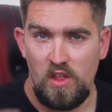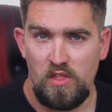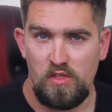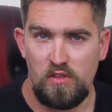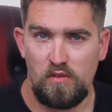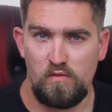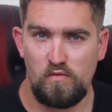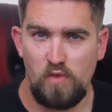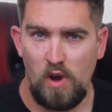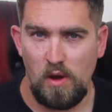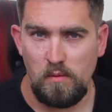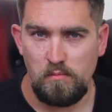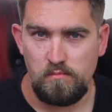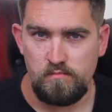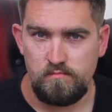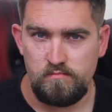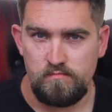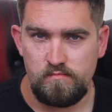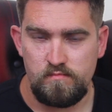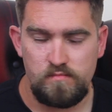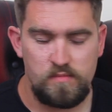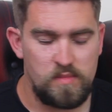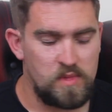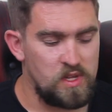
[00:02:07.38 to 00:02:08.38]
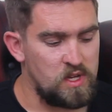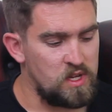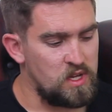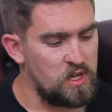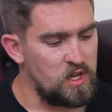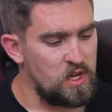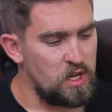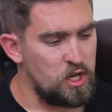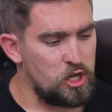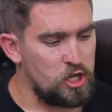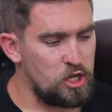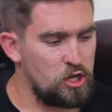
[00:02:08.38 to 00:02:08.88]
The rum.
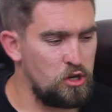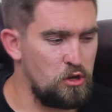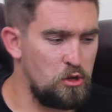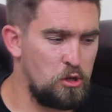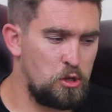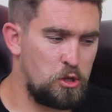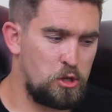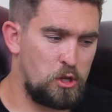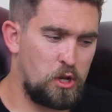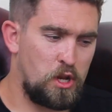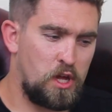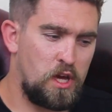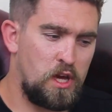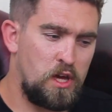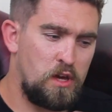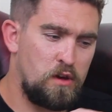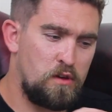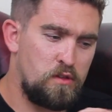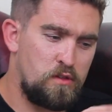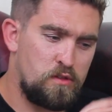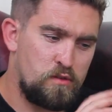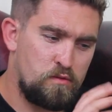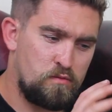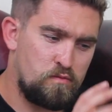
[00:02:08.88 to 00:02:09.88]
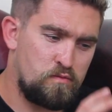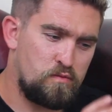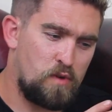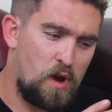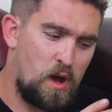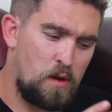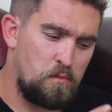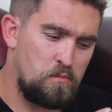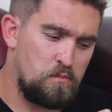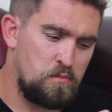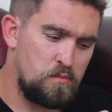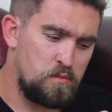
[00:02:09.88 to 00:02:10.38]
Usually the
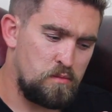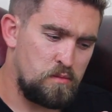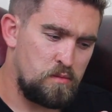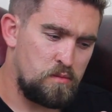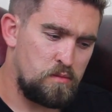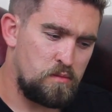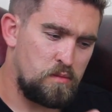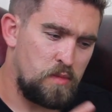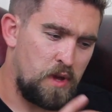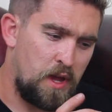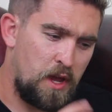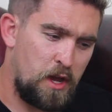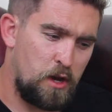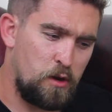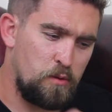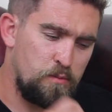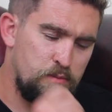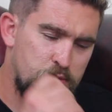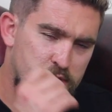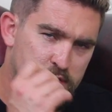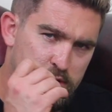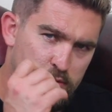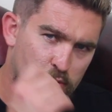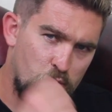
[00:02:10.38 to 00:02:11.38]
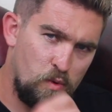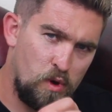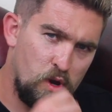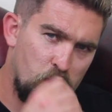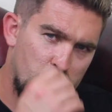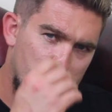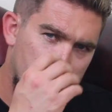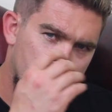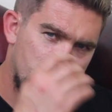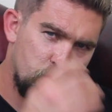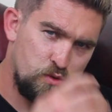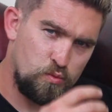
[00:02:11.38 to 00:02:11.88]
rum helps
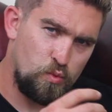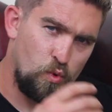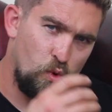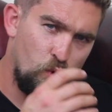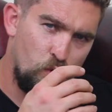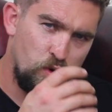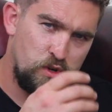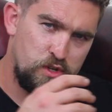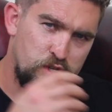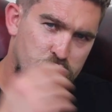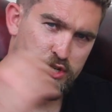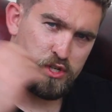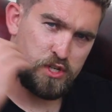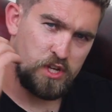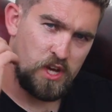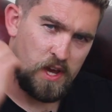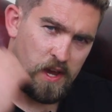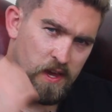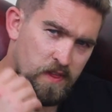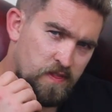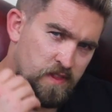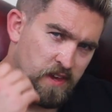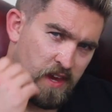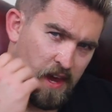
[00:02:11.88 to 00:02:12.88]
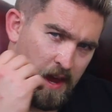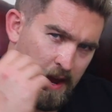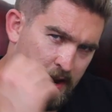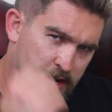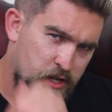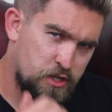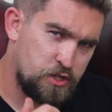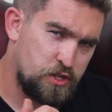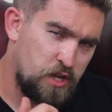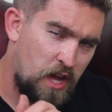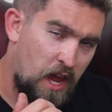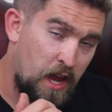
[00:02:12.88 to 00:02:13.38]
work towards the
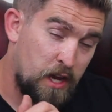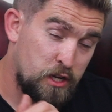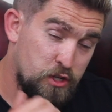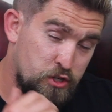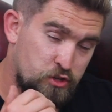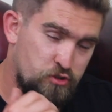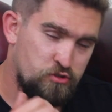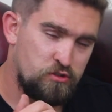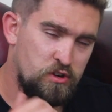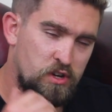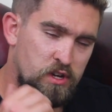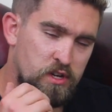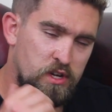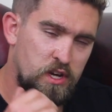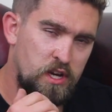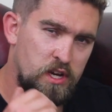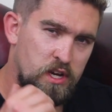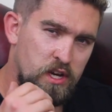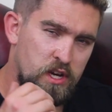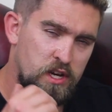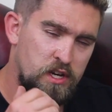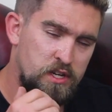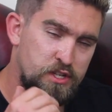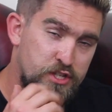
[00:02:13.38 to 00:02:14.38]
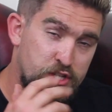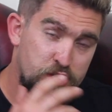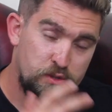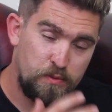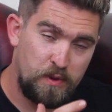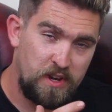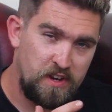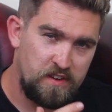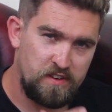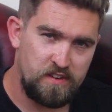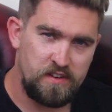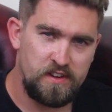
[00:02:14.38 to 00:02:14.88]
extra
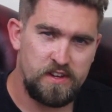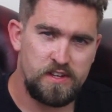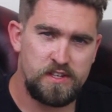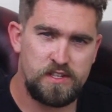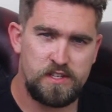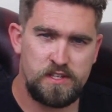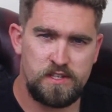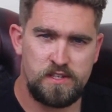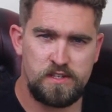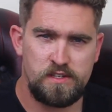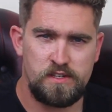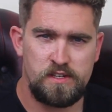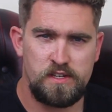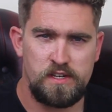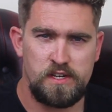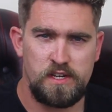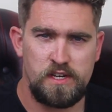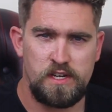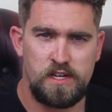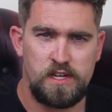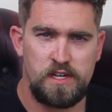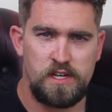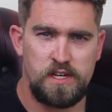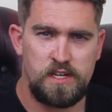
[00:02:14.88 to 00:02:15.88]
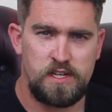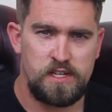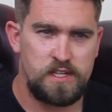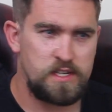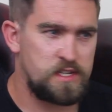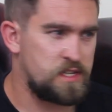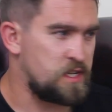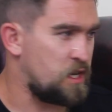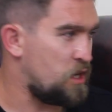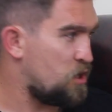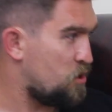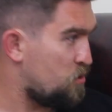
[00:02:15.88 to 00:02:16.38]
sweetness.
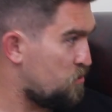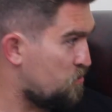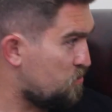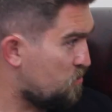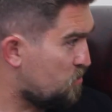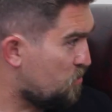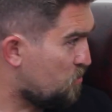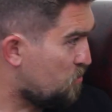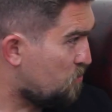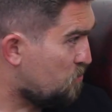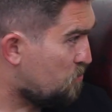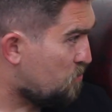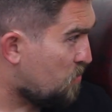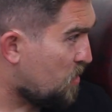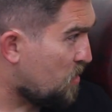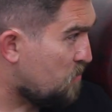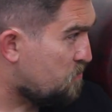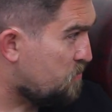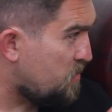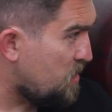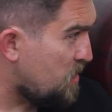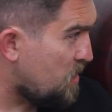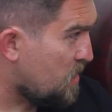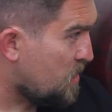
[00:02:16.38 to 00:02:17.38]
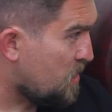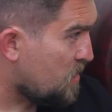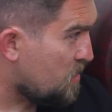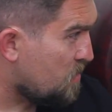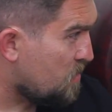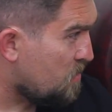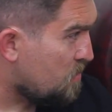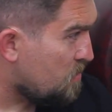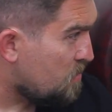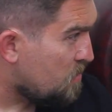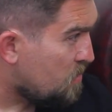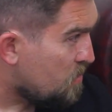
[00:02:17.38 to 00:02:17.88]
So by being